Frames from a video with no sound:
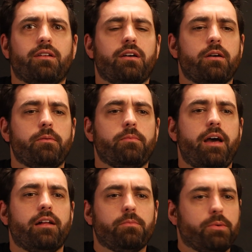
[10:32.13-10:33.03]
time, they
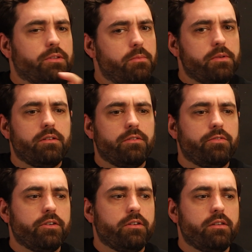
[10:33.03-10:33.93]
had to put something on their
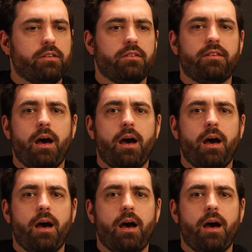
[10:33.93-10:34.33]
footer that says